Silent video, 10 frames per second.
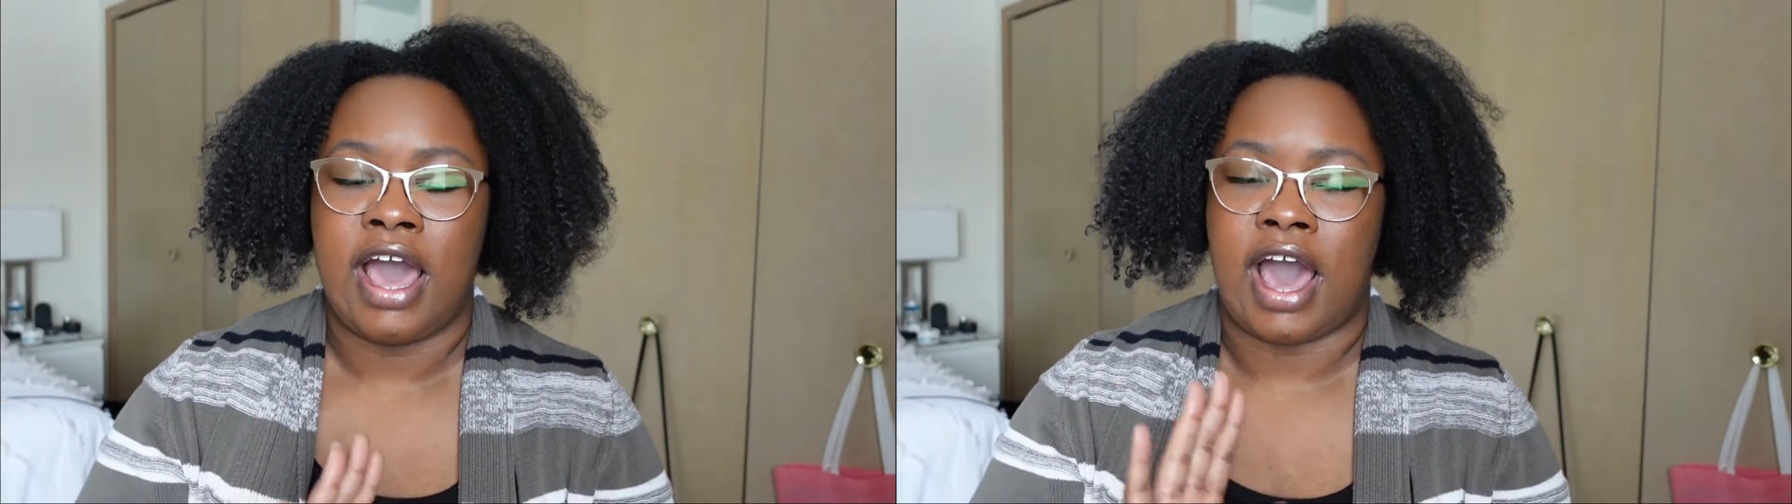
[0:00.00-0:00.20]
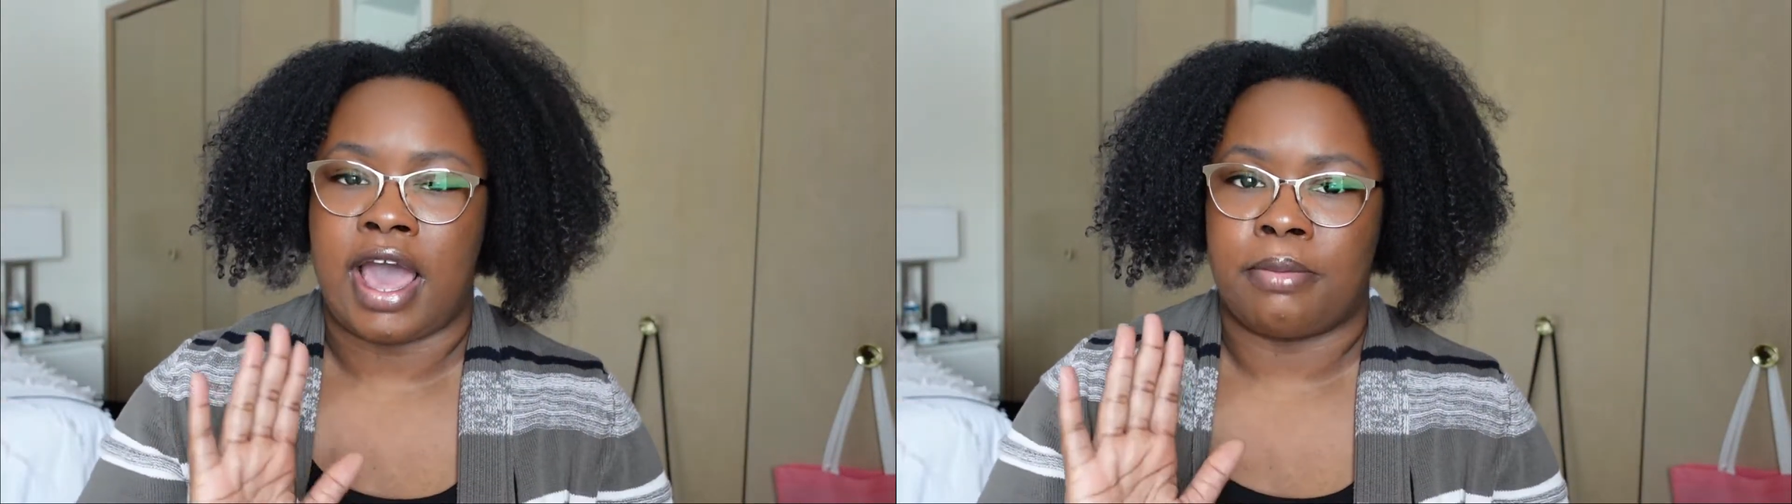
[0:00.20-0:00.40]

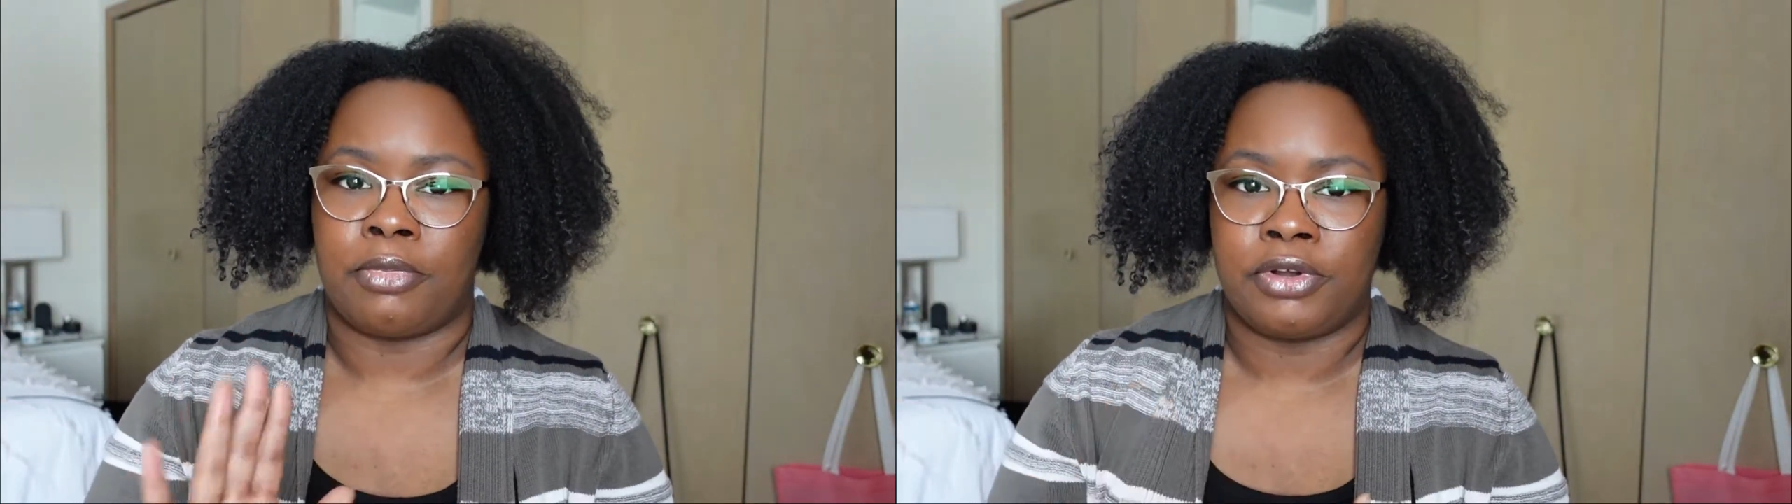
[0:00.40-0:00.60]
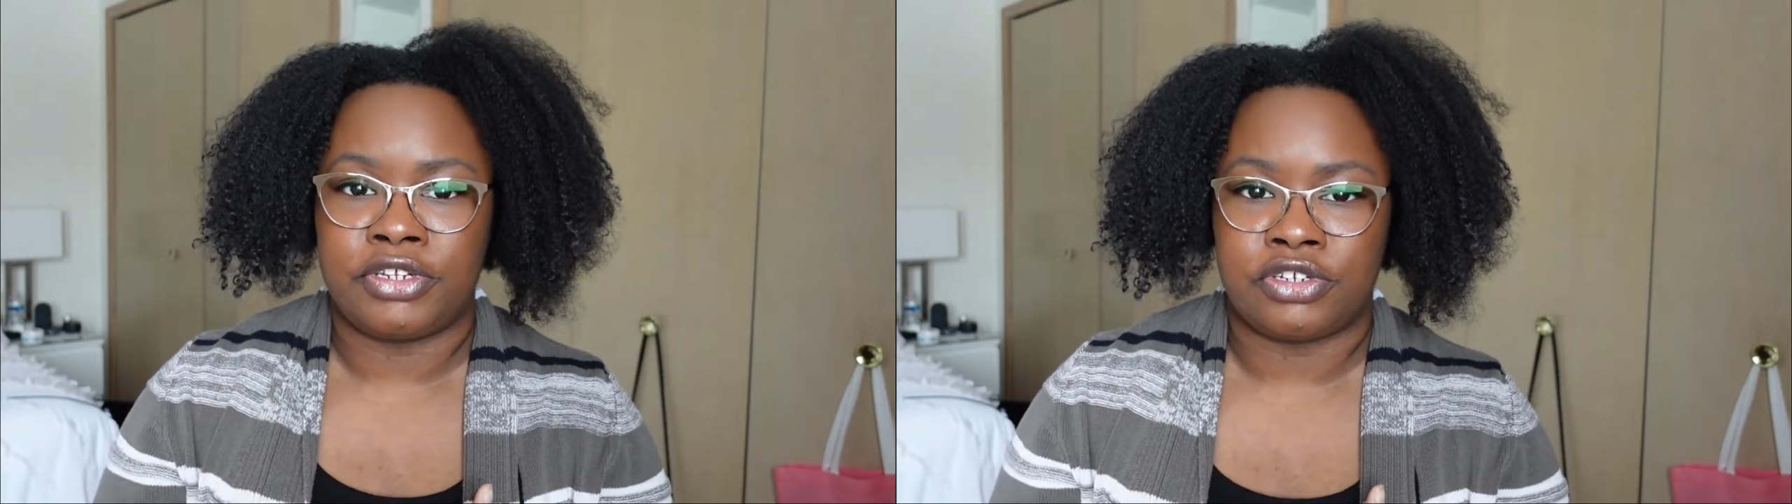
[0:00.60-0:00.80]
I
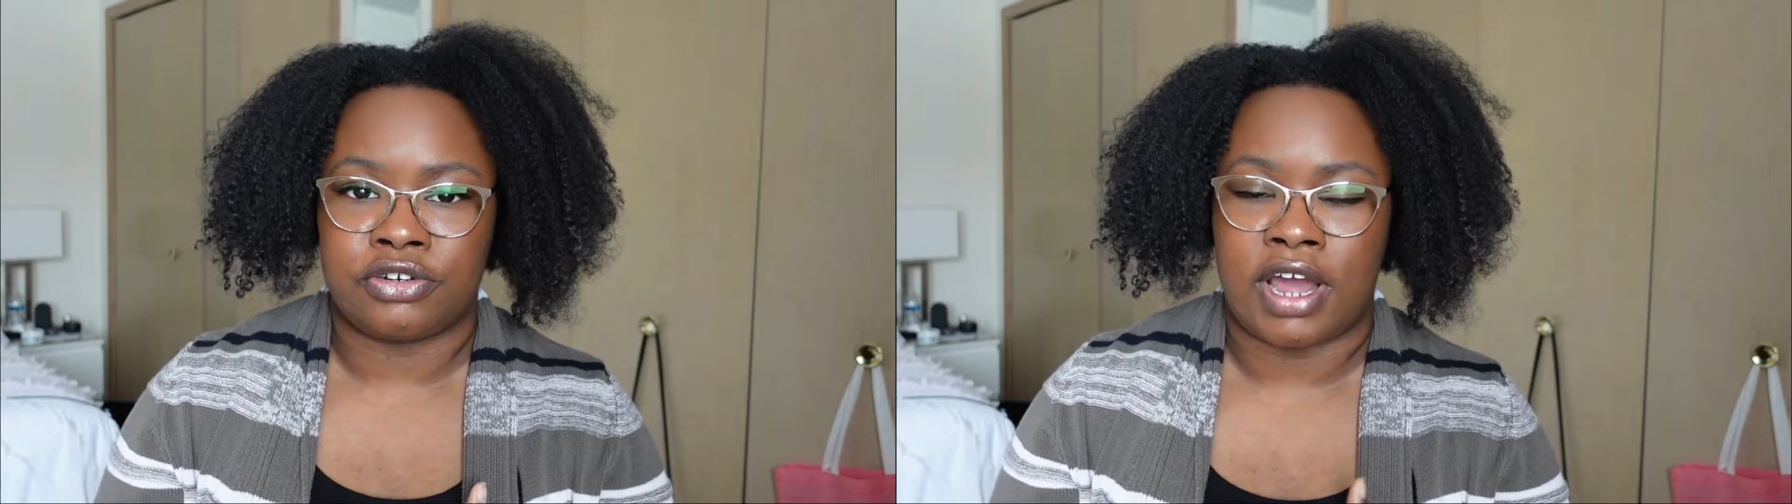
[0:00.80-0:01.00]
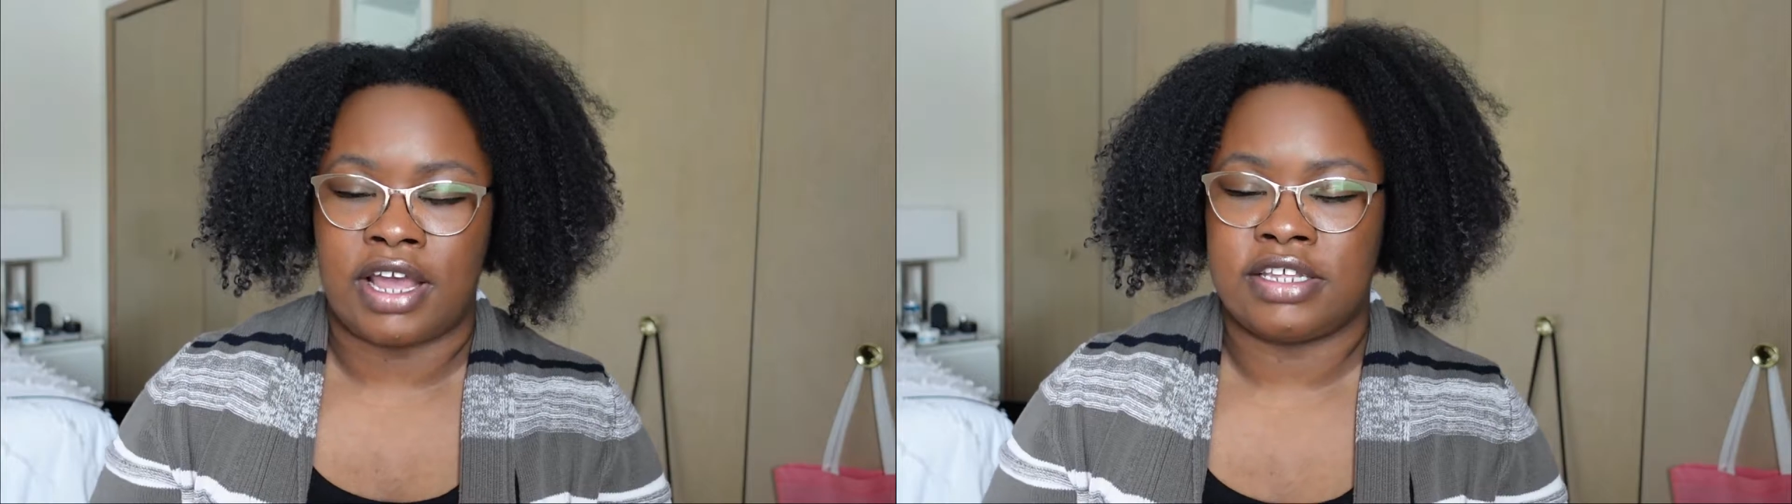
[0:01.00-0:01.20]

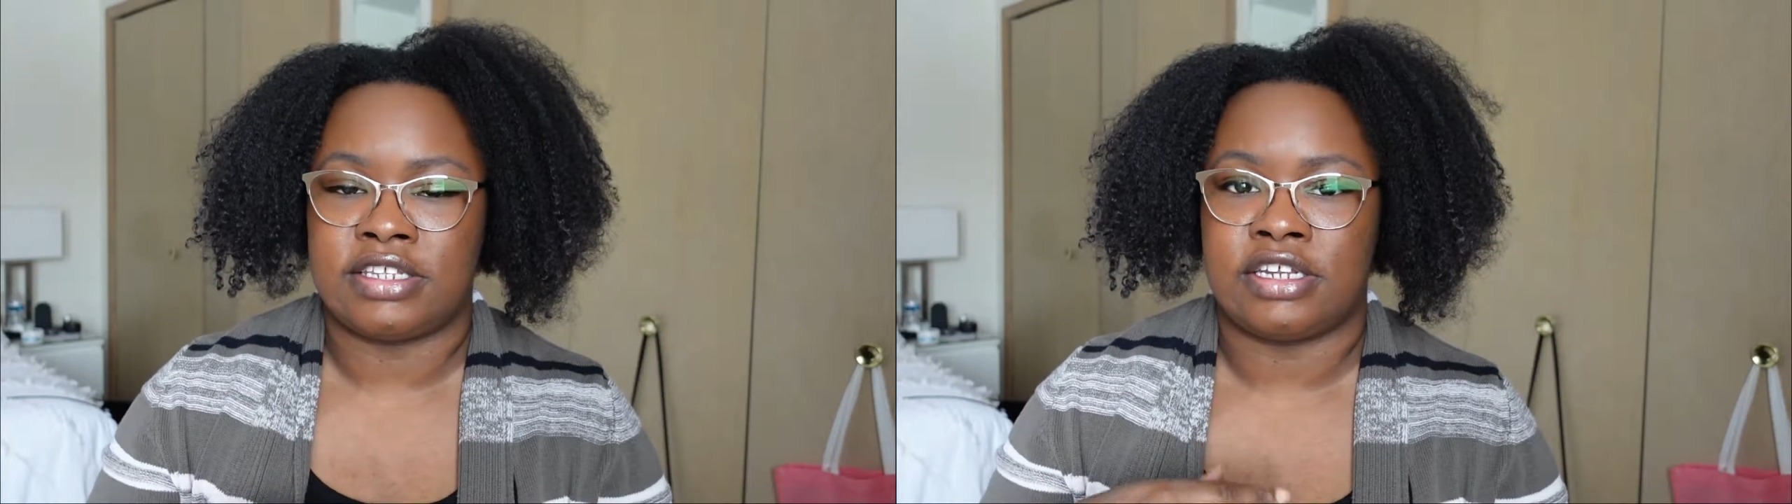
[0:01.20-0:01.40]
moisturized